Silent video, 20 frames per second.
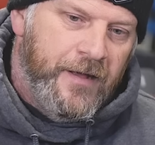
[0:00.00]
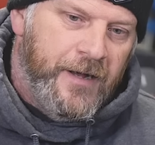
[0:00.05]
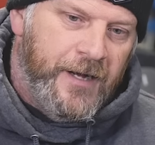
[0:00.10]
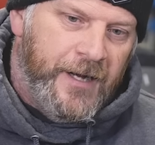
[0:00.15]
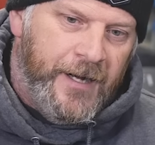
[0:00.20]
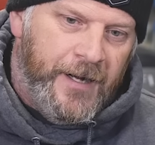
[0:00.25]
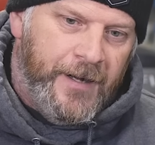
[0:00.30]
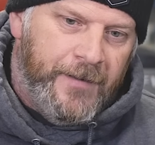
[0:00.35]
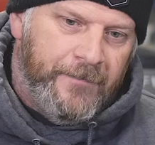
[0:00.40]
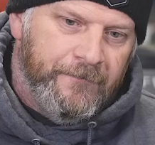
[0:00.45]

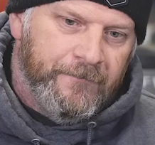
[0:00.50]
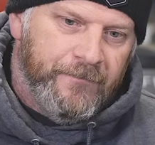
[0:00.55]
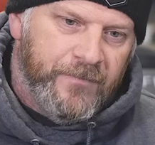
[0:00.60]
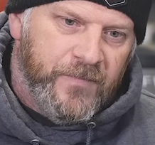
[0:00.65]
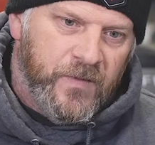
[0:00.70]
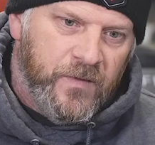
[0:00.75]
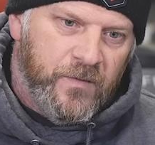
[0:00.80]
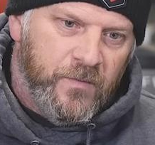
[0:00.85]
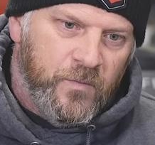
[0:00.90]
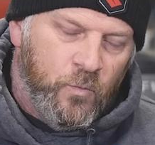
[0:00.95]
Um...
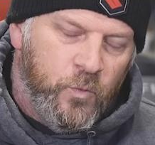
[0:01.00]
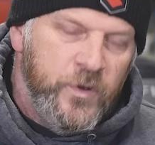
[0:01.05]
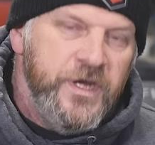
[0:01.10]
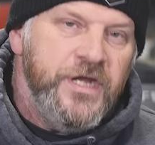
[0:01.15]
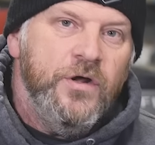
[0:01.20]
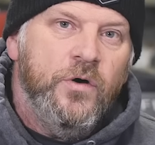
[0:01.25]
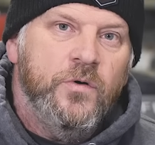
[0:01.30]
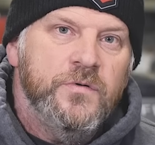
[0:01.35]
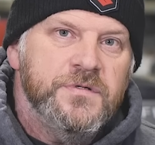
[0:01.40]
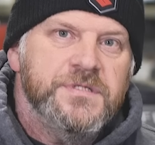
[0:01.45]

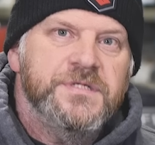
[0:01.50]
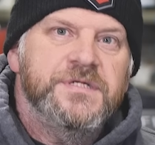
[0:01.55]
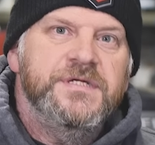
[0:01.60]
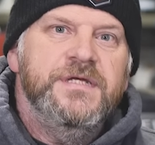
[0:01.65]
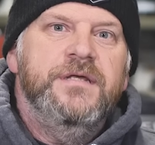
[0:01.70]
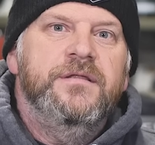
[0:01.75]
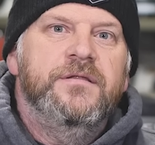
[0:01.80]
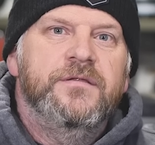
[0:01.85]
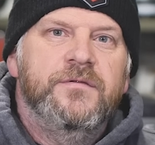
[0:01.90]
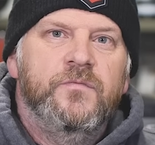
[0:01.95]
We don't
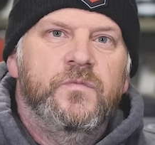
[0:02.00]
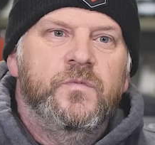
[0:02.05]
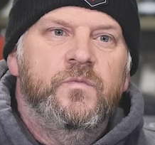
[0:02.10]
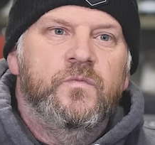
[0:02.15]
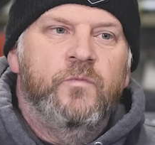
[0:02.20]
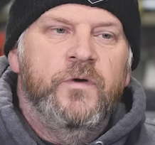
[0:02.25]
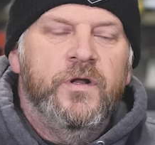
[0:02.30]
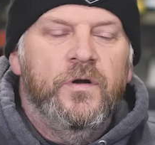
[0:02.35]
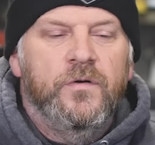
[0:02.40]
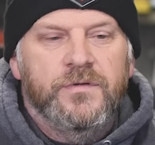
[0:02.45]
see,
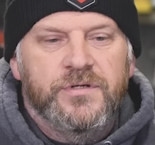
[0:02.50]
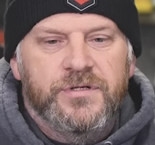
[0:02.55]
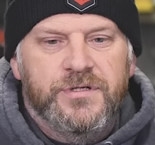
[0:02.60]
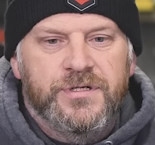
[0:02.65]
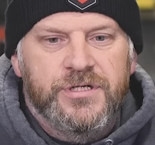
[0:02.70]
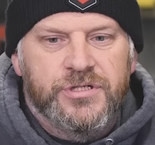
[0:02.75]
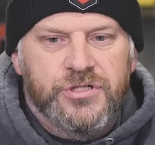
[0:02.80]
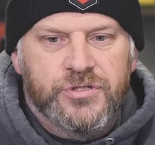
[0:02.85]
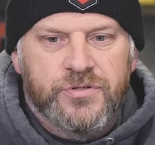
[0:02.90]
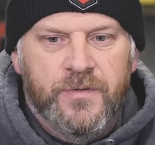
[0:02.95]
we
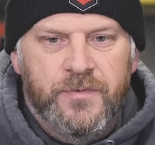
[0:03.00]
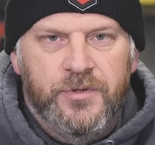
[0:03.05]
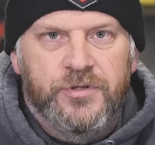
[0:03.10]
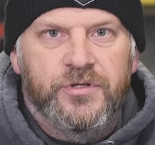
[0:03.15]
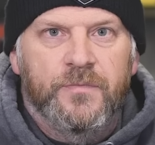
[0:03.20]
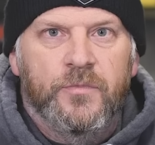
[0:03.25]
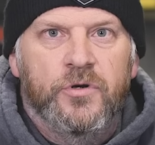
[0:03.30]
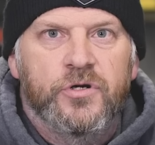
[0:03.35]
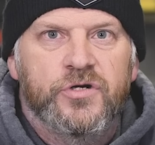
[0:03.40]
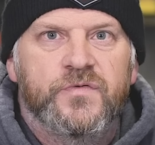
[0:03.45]
don't
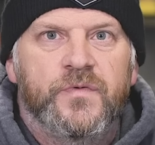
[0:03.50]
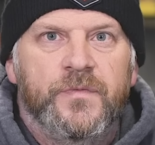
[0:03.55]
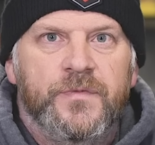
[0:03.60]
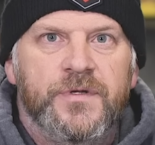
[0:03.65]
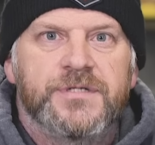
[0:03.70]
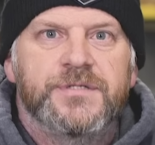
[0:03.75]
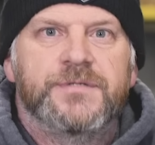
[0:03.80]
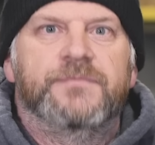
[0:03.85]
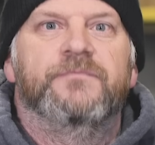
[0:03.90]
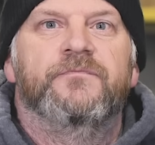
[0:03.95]
distribute the merch from
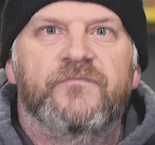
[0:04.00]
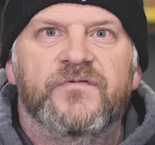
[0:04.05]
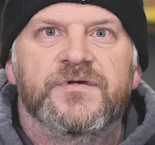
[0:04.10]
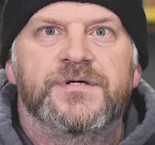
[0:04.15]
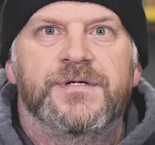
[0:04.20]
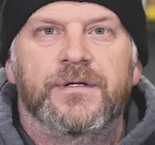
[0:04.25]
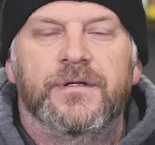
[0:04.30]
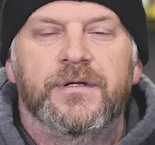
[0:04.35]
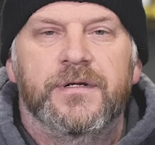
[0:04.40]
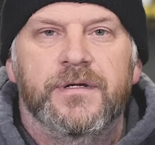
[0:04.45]
this
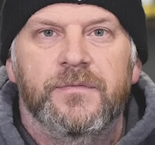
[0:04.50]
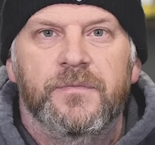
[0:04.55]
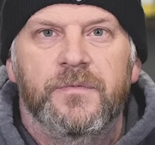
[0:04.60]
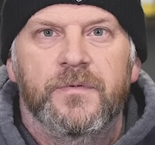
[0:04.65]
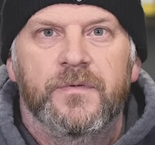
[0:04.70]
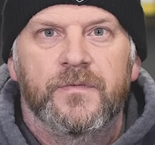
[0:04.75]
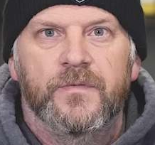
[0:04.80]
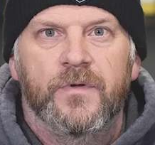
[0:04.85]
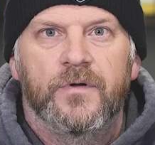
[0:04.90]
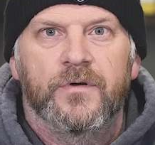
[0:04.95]
facility,
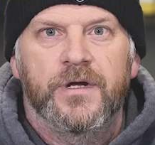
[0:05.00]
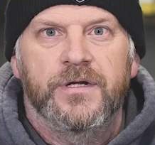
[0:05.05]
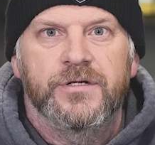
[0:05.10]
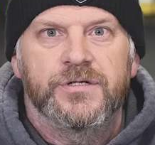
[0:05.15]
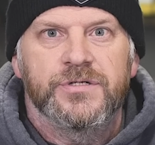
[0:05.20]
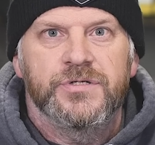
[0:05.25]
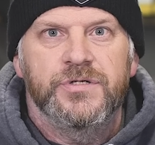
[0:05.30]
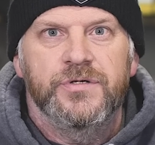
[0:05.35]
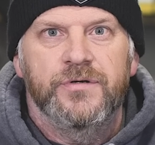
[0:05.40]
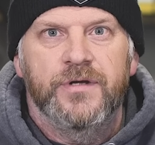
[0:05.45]
okay?
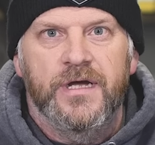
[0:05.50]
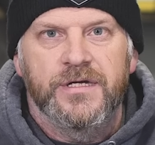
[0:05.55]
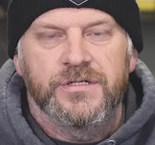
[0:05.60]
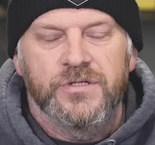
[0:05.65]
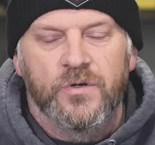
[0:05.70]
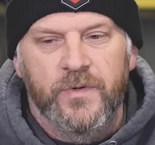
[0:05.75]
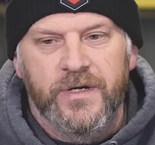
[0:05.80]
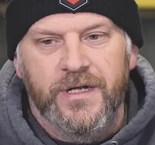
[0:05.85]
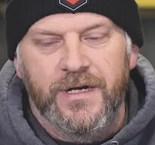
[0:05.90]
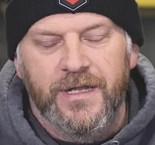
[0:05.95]
Just so you guys
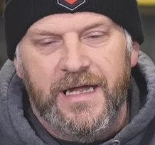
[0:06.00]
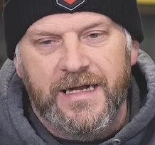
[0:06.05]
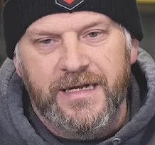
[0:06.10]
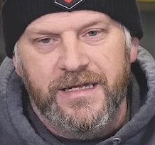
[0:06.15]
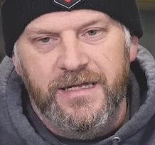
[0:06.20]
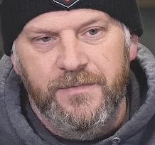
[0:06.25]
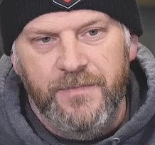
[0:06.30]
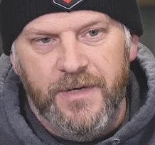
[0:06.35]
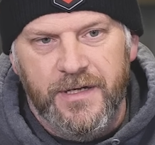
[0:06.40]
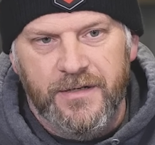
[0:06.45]
know, we get a lot
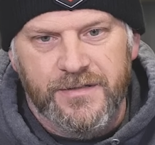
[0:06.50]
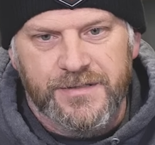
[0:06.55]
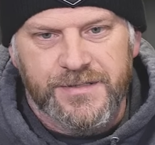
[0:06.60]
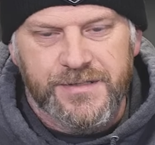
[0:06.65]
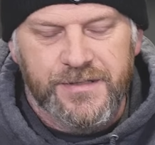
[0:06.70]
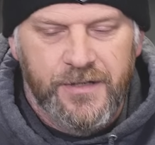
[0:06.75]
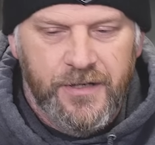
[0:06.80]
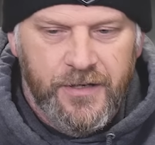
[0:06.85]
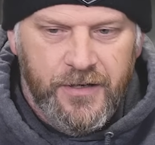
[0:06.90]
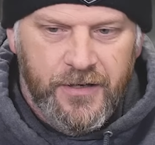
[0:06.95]
of
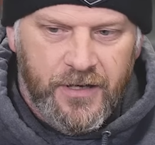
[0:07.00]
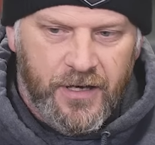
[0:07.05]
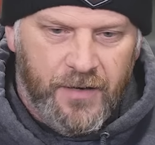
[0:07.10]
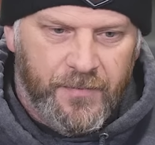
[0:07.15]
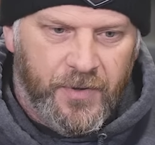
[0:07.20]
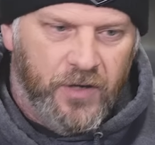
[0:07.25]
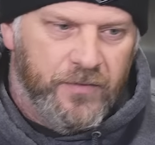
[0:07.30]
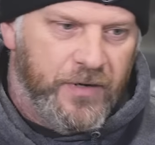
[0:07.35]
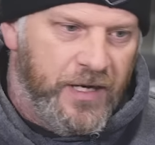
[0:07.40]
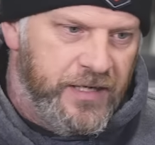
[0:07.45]
emails
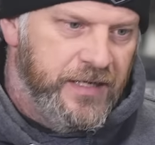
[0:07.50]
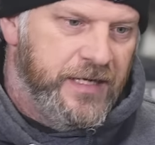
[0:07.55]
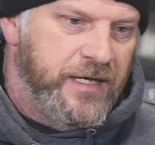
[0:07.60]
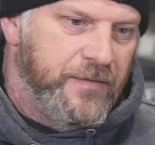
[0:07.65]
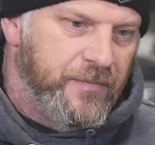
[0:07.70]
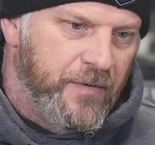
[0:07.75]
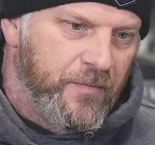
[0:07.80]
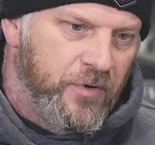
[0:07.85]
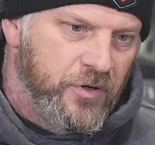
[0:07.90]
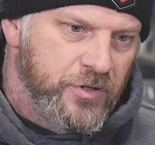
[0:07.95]
about, I didn't
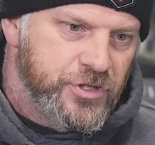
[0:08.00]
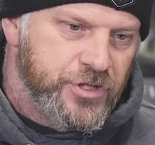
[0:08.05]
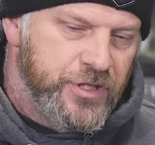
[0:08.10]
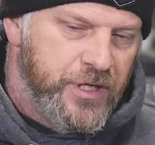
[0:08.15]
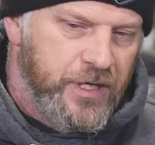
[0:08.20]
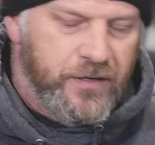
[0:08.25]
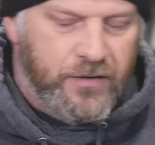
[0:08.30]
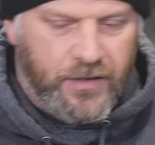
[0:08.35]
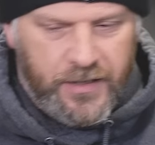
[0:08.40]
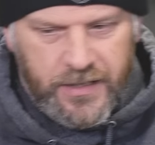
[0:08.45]
get my merch
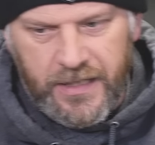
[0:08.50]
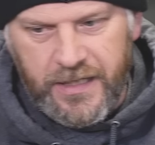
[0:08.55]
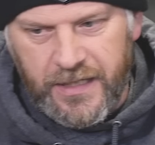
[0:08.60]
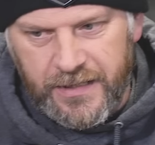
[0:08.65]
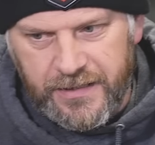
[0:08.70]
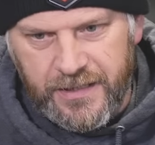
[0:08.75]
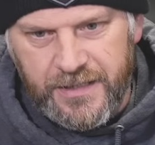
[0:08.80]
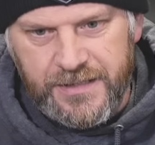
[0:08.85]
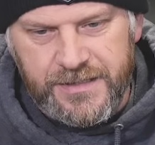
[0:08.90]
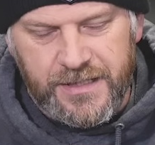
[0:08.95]
yet, or I didn't
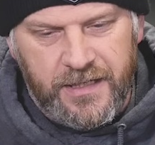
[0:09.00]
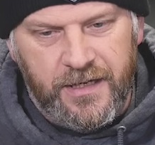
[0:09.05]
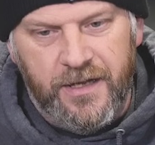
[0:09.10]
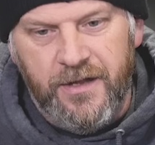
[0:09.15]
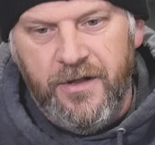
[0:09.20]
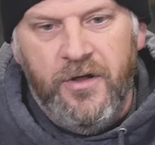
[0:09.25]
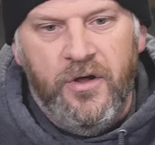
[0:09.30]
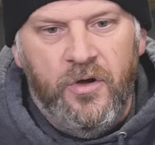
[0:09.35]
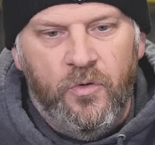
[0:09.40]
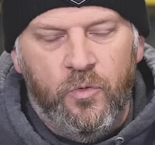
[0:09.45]
get this, I
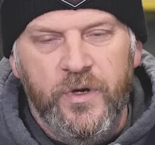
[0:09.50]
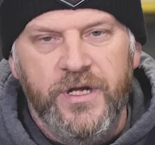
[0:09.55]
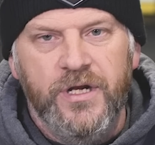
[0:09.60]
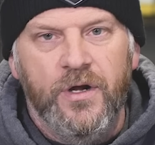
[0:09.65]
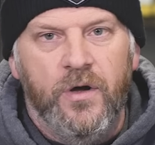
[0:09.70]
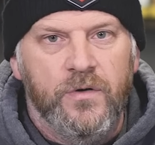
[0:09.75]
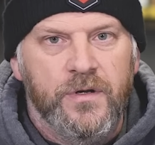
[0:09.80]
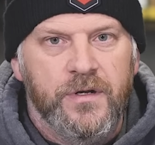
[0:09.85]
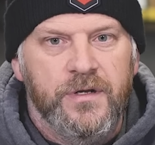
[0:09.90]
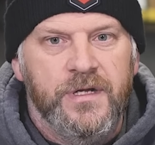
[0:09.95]
didn't, we
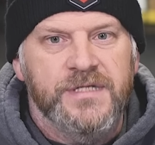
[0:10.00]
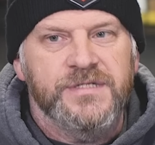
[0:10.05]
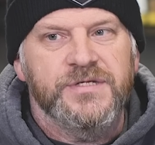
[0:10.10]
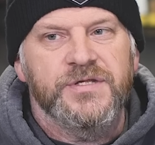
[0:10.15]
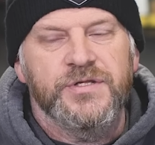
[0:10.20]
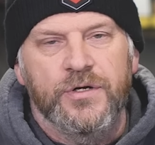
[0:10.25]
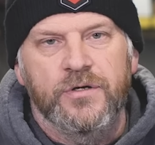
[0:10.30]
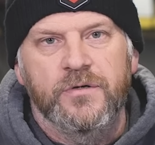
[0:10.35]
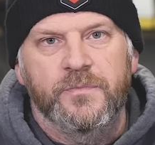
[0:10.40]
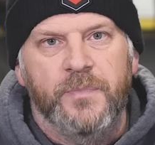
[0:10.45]
don't, it's
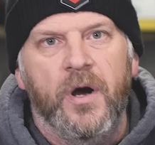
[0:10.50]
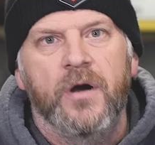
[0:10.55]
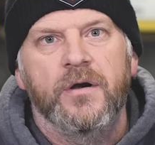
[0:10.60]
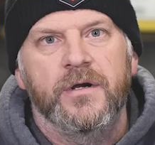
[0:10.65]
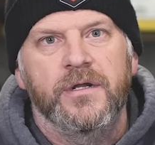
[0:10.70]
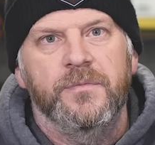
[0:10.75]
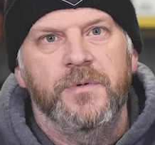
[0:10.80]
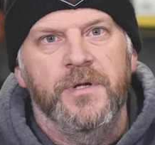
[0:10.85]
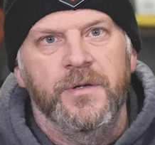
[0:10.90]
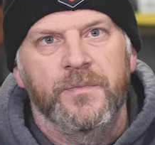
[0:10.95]
third
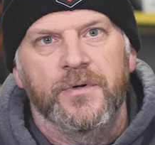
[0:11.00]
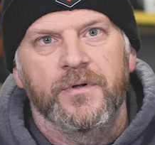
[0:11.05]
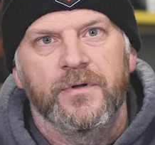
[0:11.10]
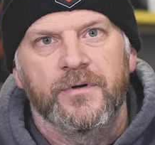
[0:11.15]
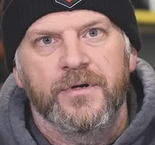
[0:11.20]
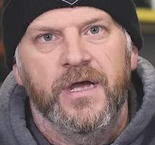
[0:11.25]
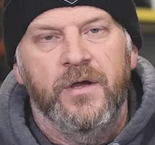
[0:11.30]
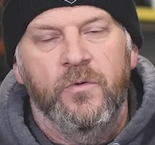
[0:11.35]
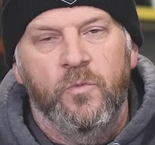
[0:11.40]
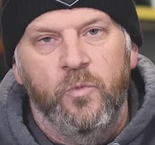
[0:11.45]
party, people,
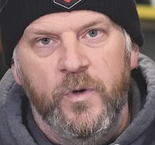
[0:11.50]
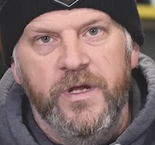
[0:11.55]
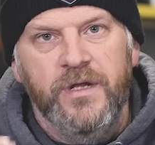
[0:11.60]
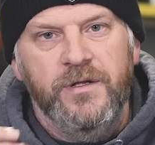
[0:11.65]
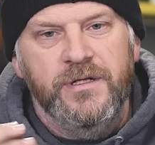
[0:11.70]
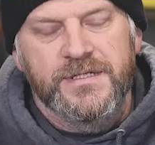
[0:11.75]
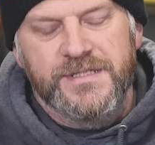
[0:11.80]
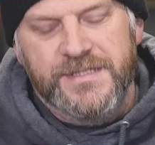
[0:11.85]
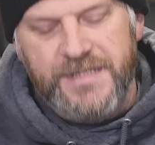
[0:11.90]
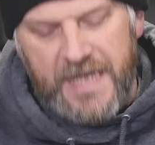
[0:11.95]
okay? We
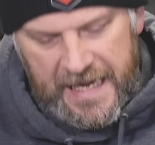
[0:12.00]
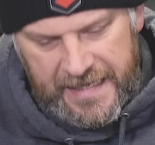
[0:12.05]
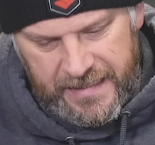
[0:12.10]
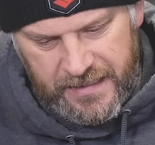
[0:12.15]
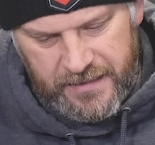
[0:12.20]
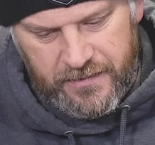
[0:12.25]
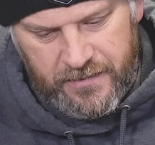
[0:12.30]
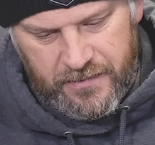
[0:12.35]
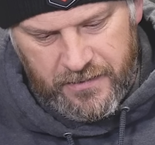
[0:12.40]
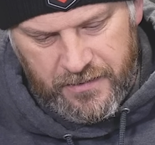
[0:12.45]
design
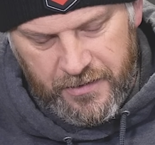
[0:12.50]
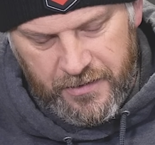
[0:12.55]
it,